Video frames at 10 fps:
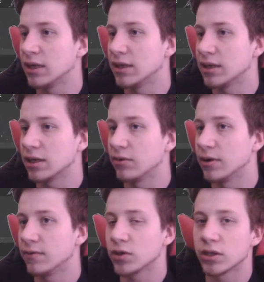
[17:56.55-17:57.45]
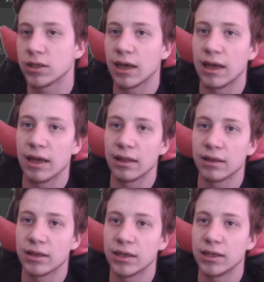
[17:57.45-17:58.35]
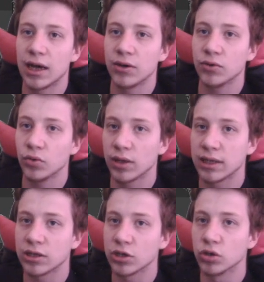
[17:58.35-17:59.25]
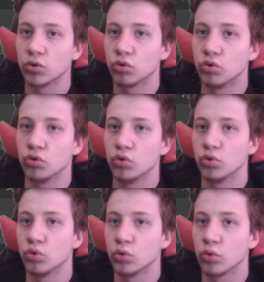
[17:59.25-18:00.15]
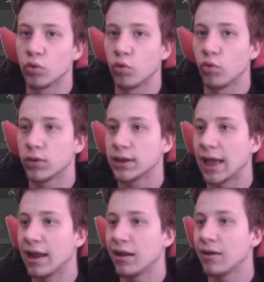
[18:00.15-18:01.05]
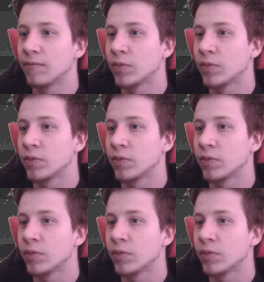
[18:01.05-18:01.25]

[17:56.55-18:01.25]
That's how it was. And now let's go to 10.